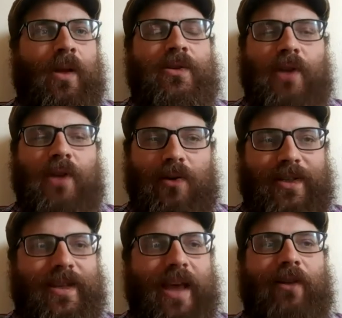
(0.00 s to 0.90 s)
Zone
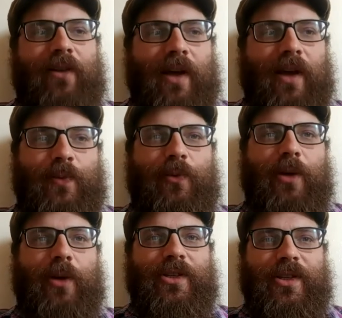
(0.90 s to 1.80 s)
seven. It's
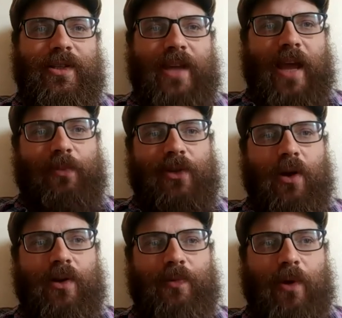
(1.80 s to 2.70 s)
pretty much the same
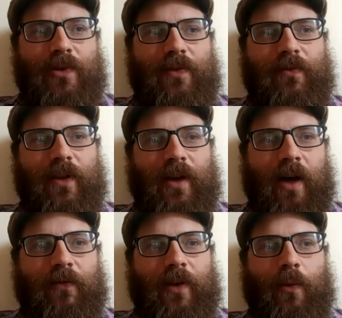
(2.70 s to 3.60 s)
zone as most of
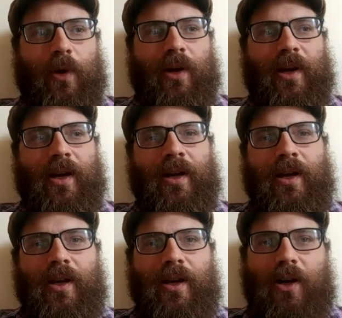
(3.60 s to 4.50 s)
Philadelphia. We're in a
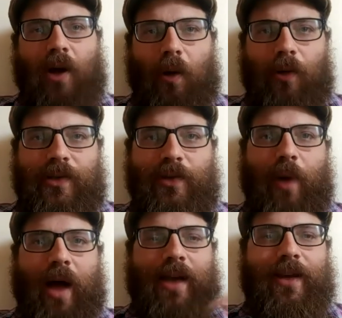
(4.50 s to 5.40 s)
cold
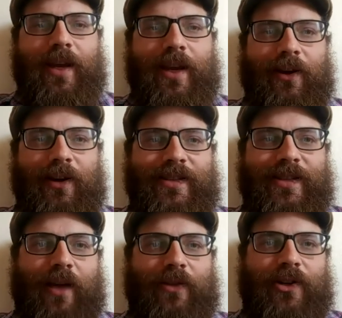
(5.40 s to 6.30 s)
spot here in
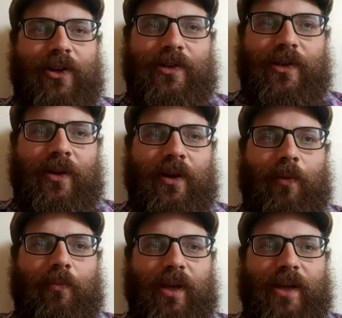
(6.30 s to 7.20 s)
South Jersey. There
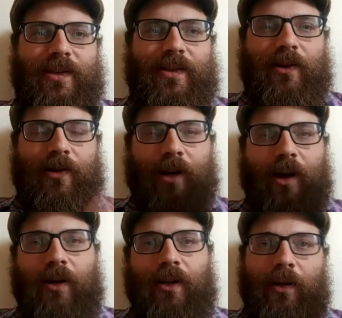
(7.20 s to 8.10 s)
are places that
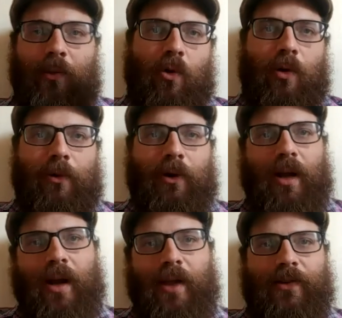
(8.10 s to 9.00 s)
are a little warmer
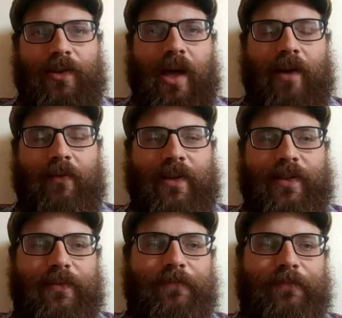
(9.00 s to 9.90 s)
on either side of us.